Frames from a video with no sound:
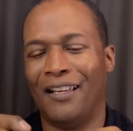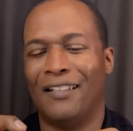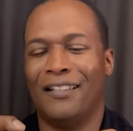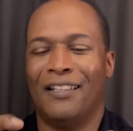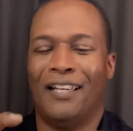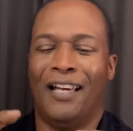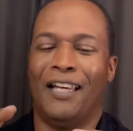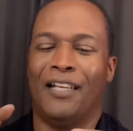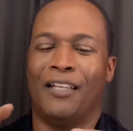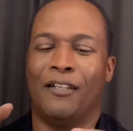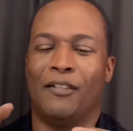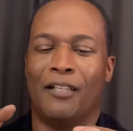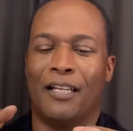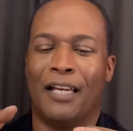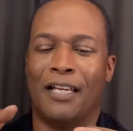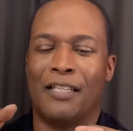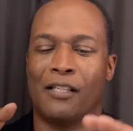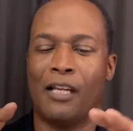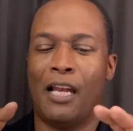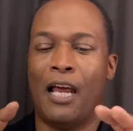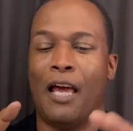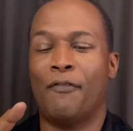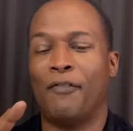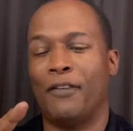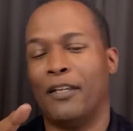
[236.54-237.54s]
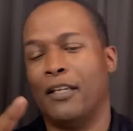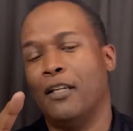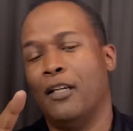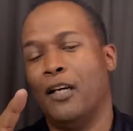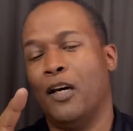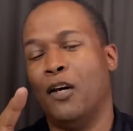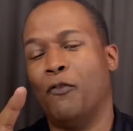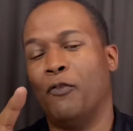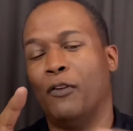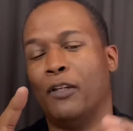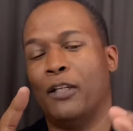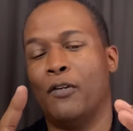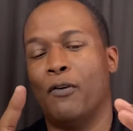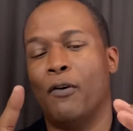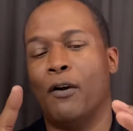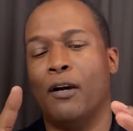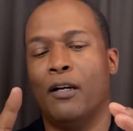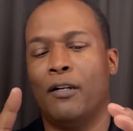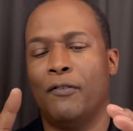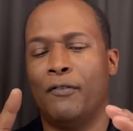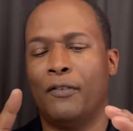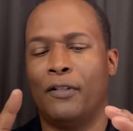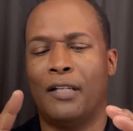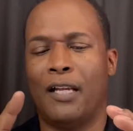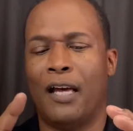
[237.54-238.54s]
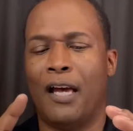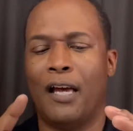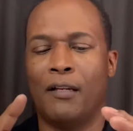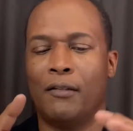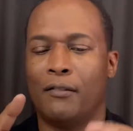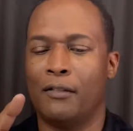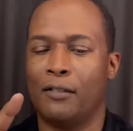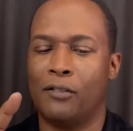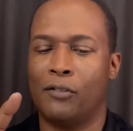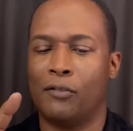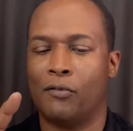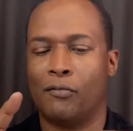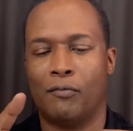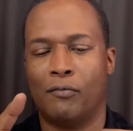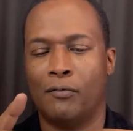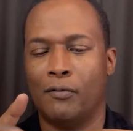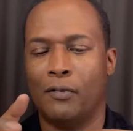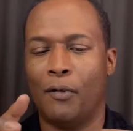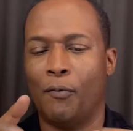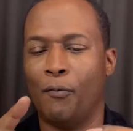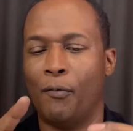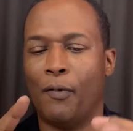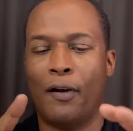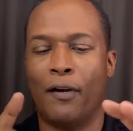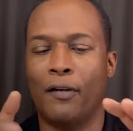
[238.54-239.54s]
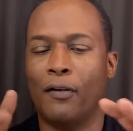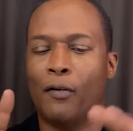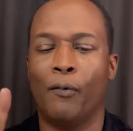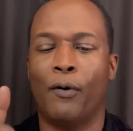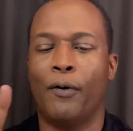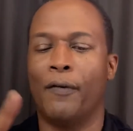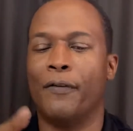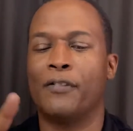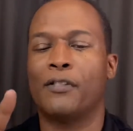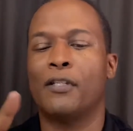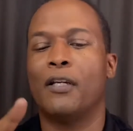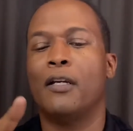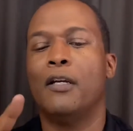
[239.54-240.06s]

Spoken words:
I know you guys are laughing. Hopefully you are. If you're not, just somewhere, no worries.